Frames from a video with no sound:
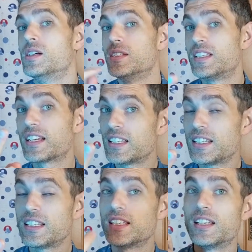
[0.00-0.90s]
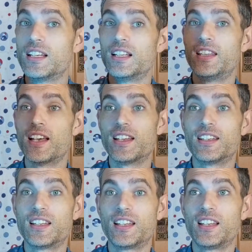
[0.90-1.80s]
Secondly, that
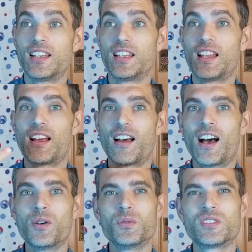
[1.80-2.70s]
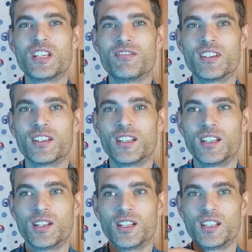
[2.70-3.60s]
I was giving
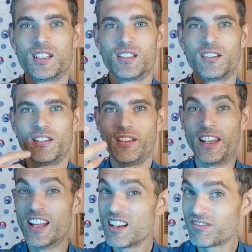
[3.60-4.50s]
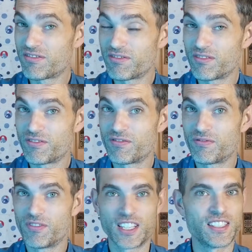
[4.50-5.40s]
enough,
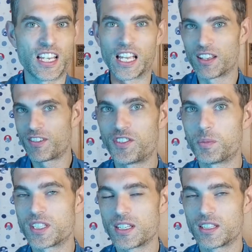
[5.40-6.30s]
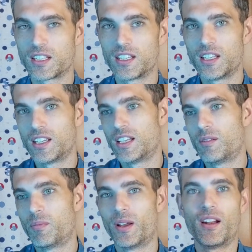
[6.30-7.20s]
let's say 50%,
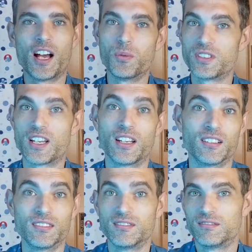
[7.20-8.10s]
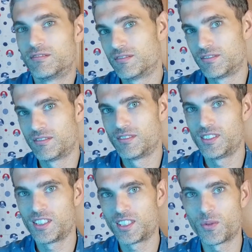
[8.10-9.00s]
but I was getting
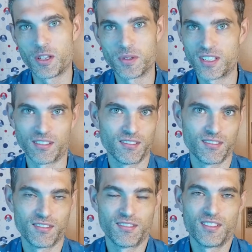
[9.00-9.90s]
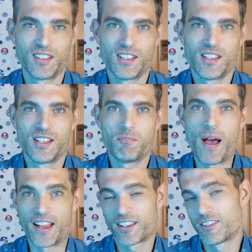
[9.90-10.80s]
20%
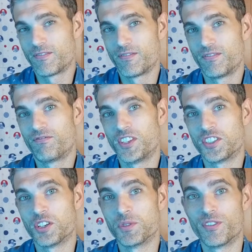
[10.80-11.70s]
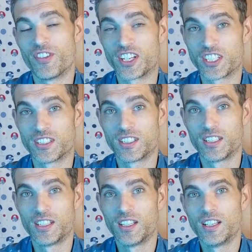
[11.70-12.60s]
back in terms of affection.
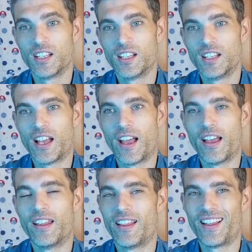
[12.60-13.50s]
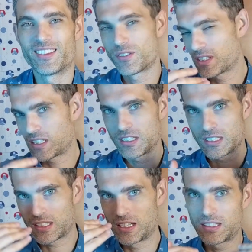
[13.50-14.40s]
As long as
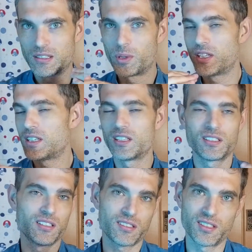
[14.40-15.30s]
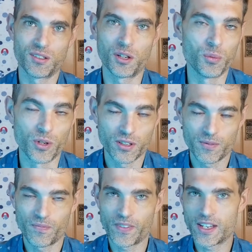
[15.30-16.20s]
there's an instability, it's just not going to work.
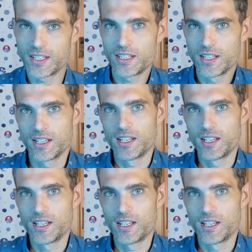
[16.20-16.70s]
And